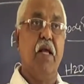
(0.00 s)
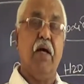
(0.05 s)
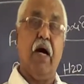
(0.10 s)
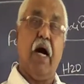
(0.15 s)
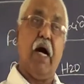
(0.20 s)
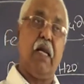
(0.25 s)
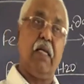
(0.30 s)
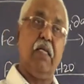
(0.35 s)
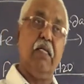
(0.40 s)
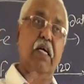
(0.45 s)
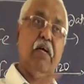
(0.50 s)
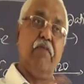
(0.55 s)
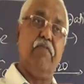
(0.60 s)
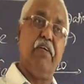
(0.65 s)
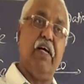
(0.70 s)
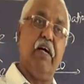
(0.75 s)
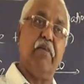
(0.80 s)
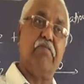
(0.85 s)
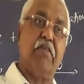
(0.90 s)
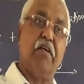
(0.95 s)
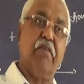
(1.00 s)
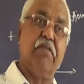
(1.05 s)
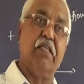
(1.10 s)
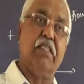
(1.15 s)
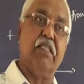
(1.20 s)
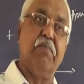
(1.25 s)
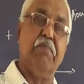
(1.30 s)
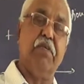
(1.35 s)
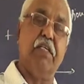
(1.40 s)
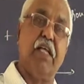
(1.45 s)
Earlier we have
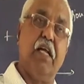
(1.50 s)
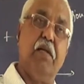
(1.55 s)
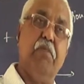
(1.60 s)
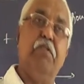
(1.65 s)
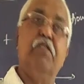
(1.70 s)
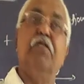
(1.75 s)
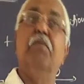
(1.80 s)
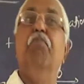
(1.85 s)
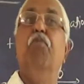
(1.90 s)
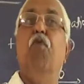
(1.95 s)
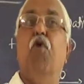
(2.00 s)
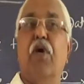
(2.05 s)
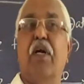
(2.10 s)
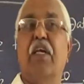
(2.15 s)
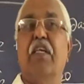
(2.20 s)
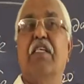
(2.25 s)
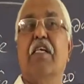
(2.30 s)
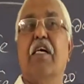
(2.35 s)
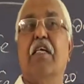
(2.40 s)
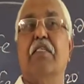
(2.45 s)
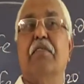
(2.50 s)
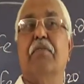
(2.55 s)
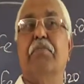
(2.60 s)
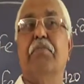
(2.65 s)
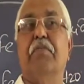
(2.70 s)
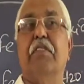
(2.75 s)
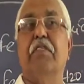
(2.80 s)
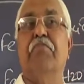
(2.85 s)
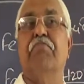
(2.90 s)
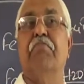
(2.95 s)
covered the metal with more
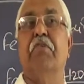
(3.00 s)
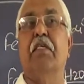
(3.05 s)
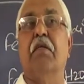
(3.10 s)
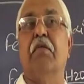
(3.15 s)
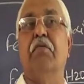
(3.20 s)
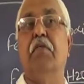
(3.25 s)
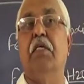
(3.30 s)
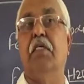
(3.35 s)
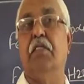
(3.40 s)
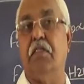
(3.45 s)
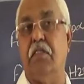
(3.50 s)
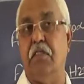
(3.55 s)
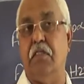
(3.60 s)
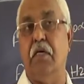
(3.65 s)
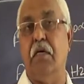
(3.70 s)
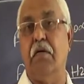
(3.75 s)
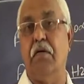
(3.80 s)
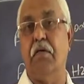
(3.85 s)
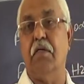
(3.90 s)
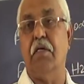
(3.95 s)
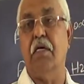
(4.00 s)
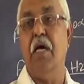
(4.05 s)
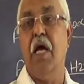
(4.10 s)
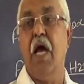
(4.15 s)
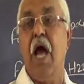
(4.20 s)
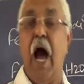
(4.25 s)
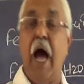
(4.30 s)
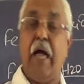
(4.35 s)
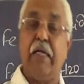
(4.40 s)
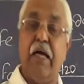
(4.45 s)
reactive metal, that is zinc.
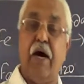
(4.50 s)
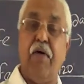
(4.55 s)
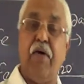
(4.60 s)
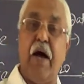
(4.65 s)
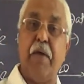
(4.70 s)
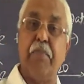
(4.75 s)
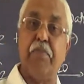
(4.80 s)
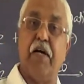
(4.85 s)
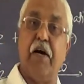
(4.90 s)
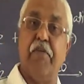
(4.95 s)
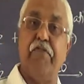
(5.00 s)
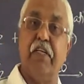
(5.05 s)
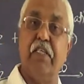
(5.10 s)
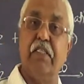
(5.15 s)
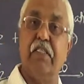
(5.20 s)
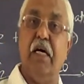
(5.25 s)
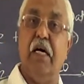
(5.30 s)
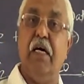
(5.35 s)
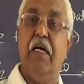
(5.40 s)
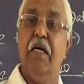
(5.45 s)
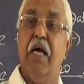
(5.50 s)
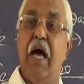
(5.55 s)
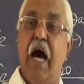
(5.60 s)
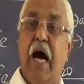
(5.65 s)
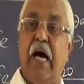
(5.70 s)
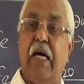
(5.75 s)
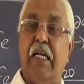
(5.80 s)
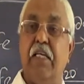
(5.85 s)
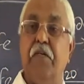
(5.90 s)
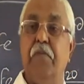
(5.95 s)
And now I am covering the
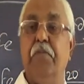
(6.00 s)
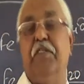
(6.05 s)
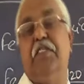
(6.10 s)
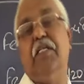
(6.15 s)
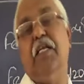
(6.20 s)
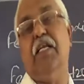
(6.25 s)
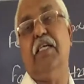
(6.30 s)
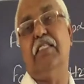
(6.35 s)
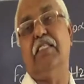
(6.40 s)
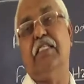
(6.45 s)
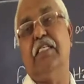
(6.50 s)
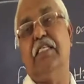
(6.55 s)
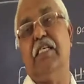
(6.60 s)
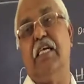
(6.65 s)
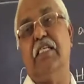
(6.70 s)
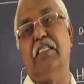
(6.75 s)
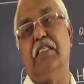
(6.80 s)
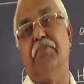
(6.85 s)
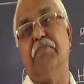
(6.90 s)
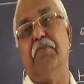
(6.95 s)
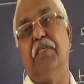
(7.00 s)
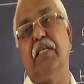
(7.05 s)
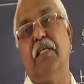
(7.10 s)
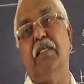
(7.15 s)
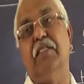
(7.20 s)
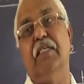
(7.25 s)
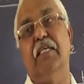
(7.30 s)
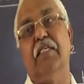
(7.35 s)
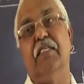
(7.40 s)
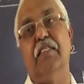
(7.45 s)
iron with less reactive
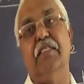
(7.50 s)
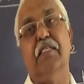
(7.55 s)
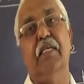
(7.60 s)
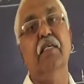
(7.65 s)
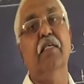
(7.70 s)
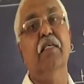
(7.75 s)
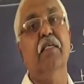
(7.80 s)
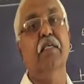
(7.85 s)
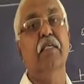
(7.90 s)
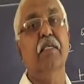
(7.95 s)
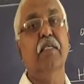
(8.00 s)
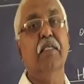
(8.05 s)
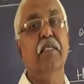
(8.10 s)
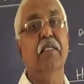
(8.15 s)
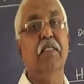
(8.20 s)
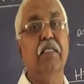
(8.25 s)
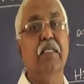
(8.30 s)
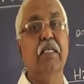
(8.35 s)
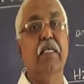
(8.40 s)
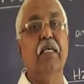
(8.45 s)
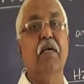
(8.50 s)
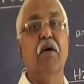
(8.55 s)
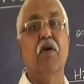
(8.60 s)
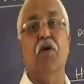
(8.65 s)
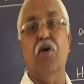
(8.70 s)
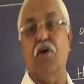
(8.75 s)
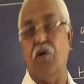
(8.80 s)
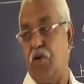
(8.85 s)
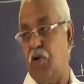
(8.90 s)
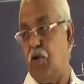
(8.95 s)
metal, that is a
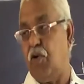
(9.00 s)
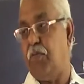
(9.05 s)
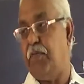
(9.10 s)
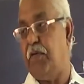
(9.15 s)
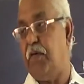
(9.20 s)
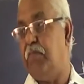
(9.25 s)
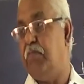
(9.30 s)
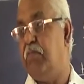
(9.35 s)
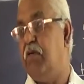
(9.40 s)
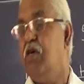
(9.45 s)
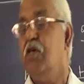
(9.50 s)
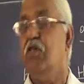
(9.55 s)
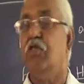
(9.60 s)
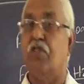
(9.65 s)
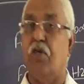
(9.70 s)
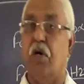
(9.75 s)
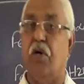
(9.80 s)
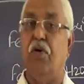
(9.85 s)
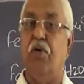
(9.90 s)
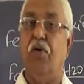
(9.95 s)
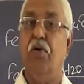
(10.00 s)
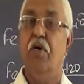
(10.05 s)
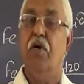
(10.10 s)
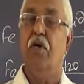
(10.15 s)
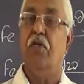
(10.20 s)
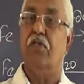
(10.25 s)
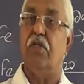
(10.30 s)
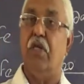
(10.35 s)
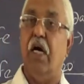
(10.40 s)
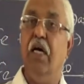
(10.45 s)
nickel or chromium. So
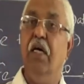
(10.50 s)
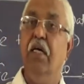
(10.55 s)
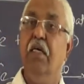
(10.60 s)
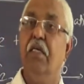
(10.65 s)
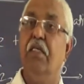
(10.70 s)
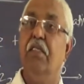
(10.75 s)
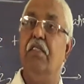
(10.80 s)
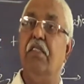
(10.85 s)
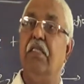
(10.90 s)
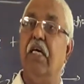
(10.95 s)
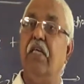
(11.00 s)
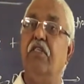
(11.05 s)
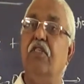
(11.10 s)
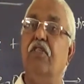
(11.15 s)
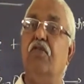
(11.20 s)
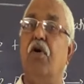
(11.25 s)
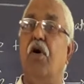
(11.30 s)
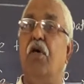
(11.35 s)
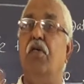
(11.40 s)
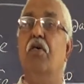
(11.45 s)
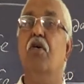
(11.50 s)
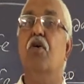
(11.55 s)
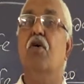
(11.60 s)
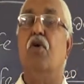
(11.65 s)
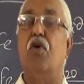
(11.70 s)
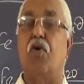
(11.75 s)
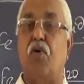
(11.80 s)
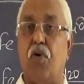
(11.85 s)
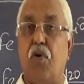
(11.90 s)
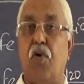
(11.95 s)
that is called
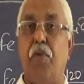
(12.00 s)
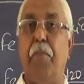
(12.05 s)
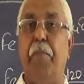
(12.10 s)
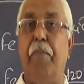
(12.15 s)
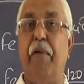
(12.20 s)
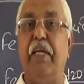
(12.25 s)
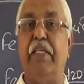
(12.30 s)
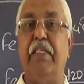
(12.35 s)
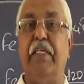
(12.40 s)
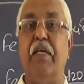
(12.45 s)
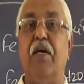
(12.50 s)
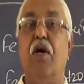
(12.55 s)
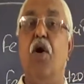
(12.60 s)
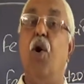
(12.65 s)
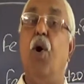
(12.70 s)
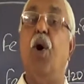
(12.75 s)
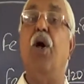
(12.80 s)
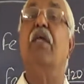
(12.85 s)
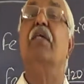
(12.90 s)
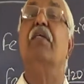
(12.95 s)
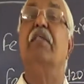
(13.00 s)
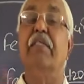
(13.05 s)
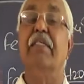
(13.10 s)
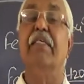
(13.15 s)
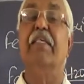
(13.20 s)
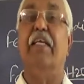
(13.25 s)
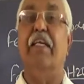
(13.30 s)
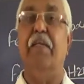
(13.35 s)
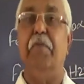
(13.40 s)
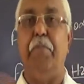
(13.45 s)
chrome plating or
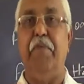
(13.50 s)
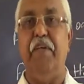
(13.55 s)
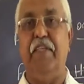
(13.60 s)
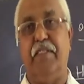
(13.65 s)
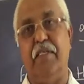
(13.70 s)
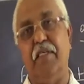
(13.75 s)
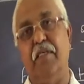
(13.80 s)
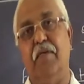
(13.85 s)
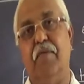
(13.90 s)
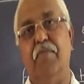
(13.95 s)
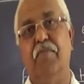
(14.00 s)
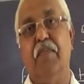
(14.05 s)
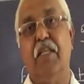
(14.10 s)
nickel plating.